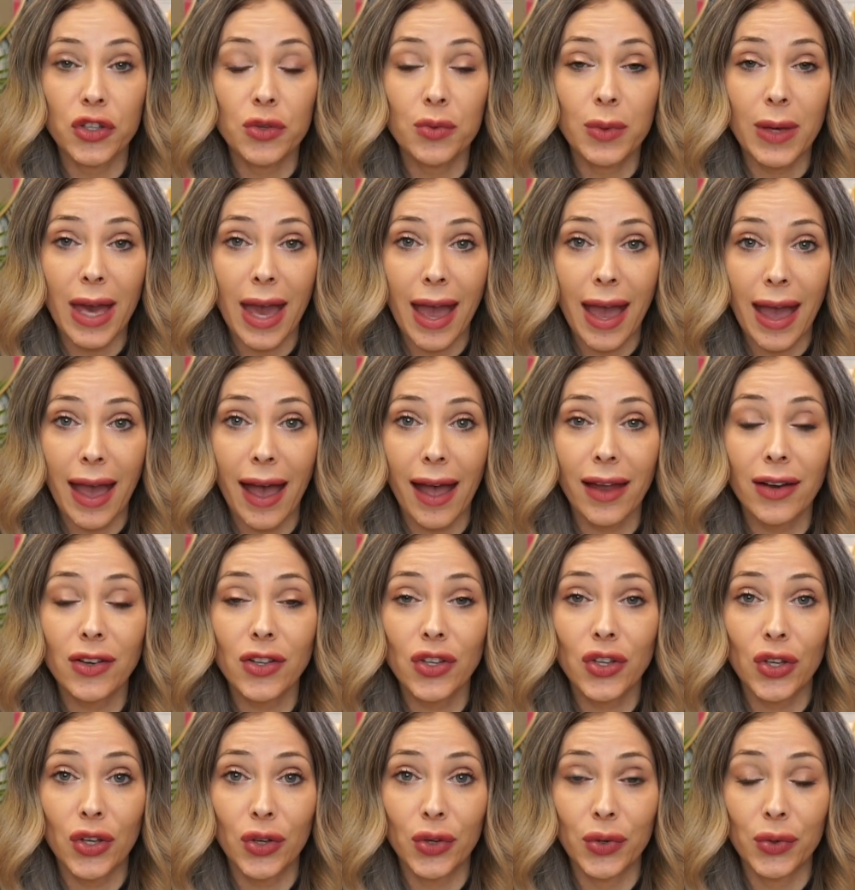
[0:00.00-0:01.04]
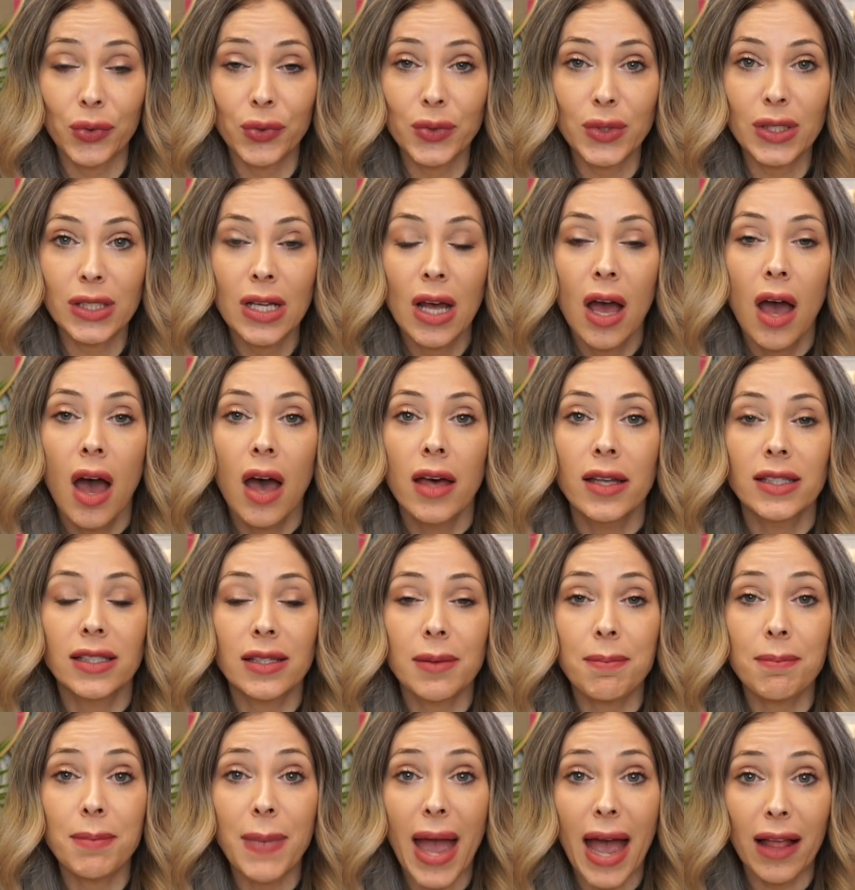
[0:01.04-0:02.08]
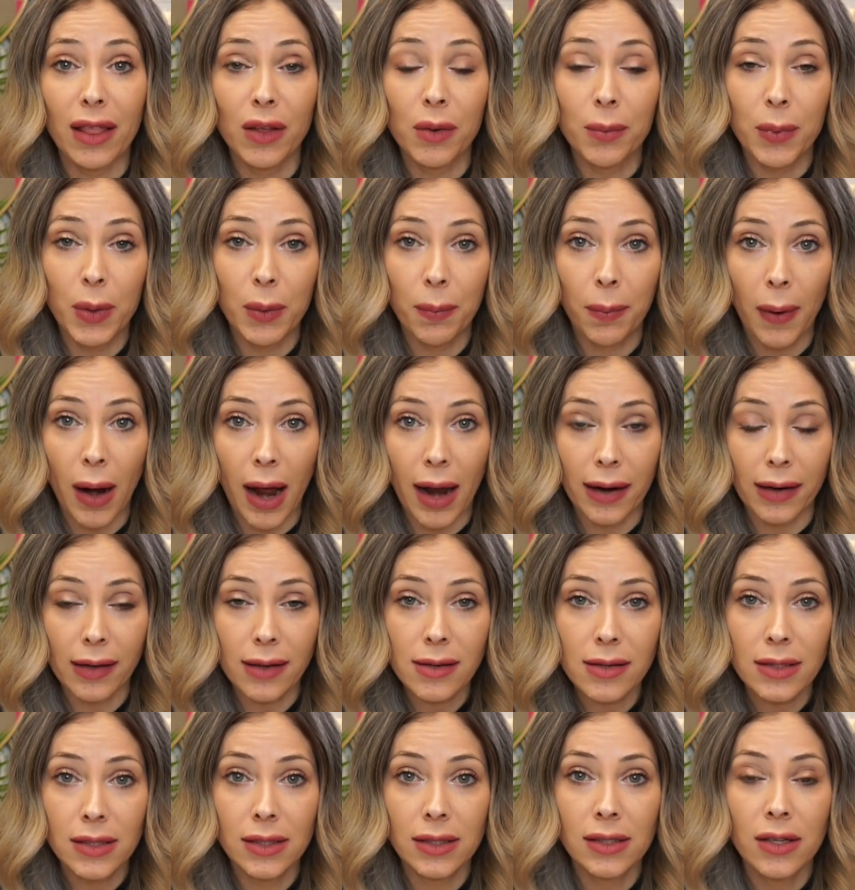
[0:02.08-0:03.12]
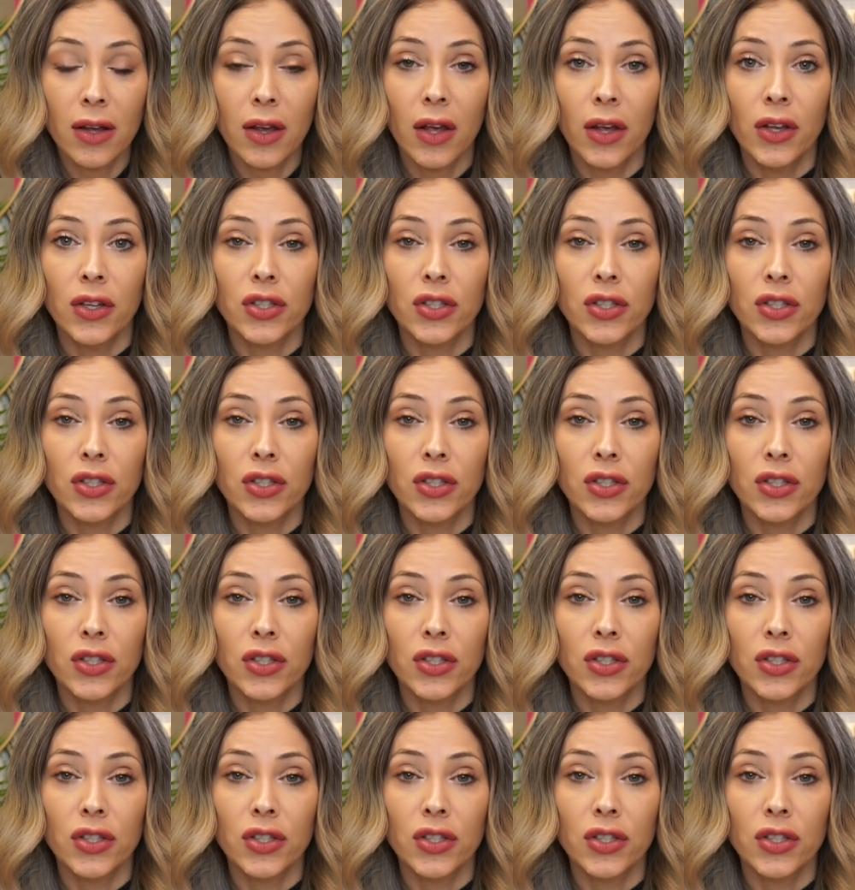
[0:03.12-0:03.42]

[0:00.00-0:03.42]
you can use some Malibu products.